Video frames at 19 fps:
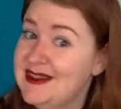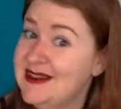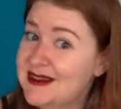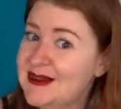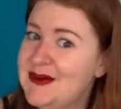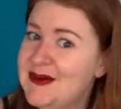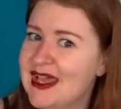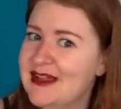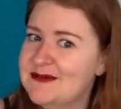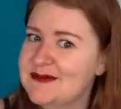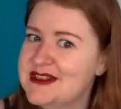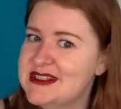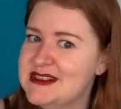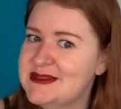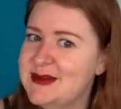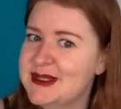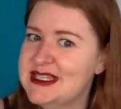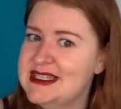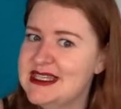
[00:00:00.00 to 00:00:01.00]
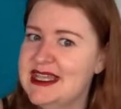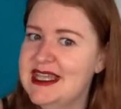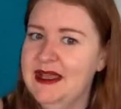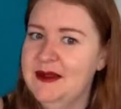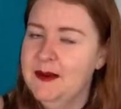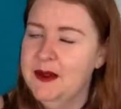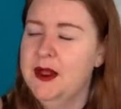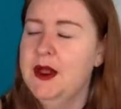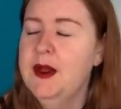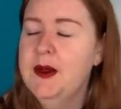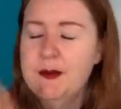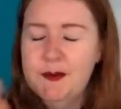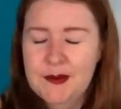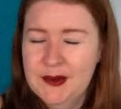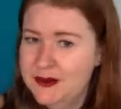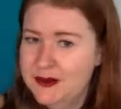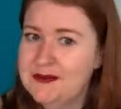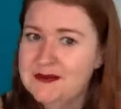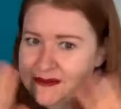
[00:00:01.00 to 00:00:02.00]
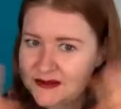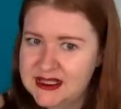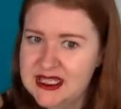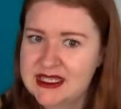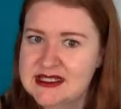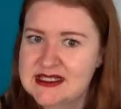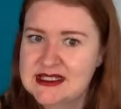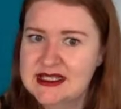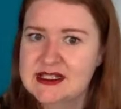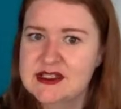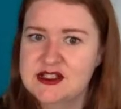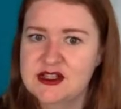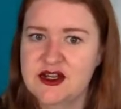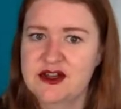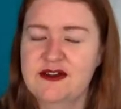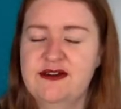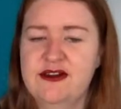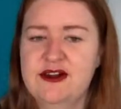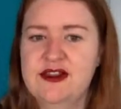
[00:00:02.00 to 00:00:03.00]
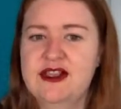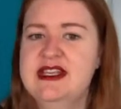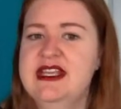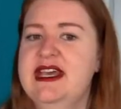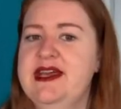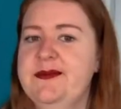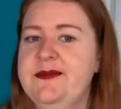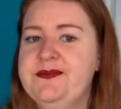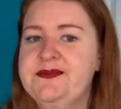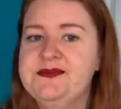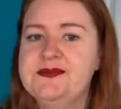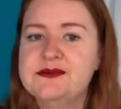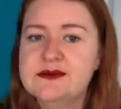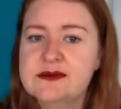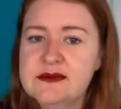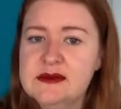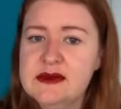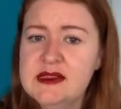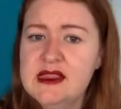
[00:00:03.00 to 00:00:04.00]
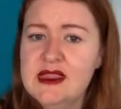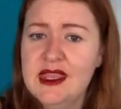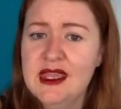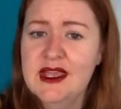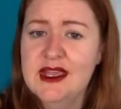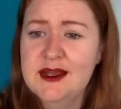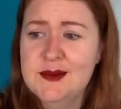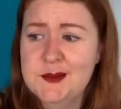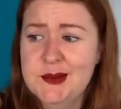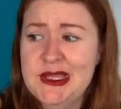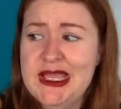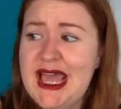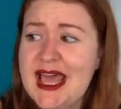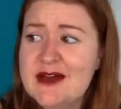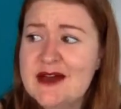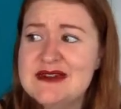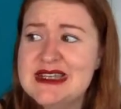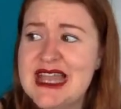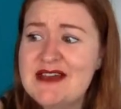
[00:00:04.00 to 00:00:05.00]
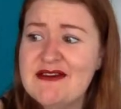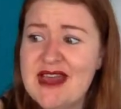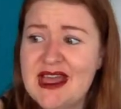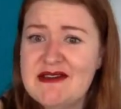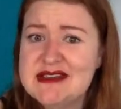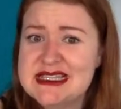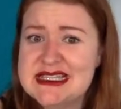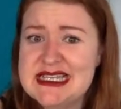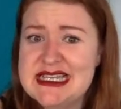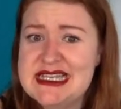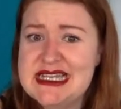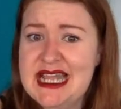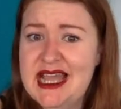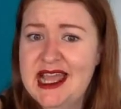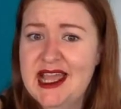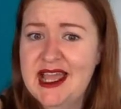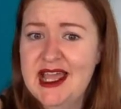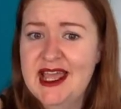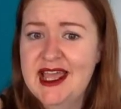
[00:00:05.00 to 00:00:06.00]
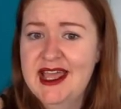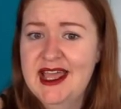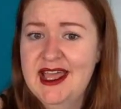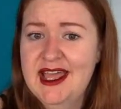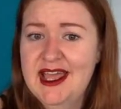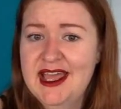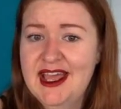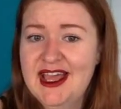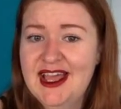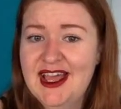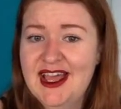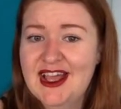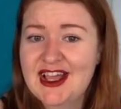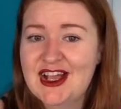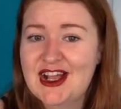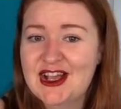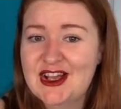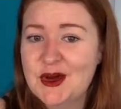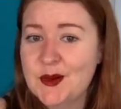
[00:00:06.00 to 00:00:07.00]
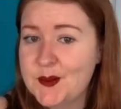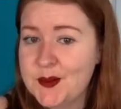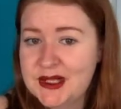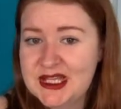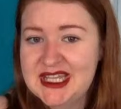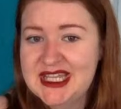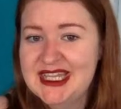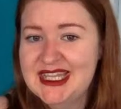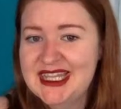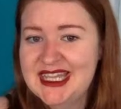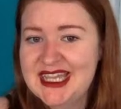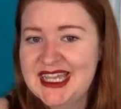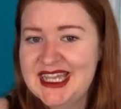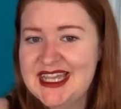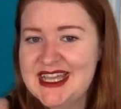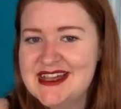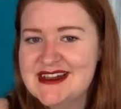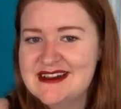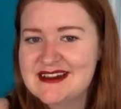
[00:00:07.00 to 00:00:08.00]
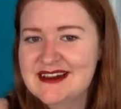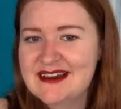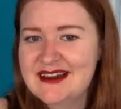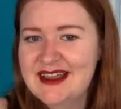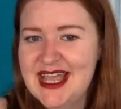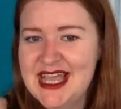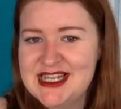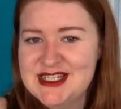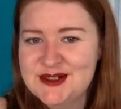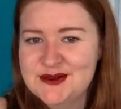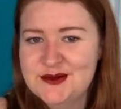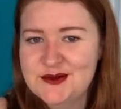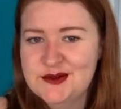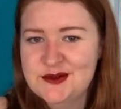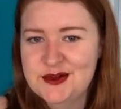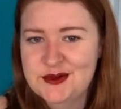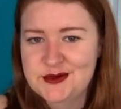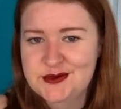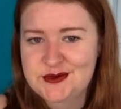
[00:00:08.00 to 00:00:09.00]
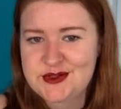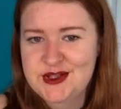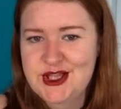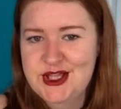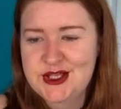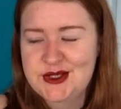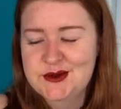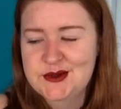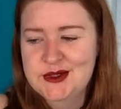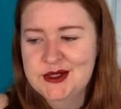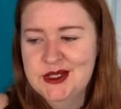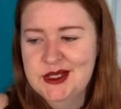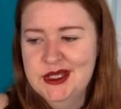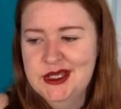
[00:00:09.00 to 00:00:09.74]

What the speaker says: You can't visibly see it, but that's a story for another day. But yeah, I've never ever seen it completely hidden from view.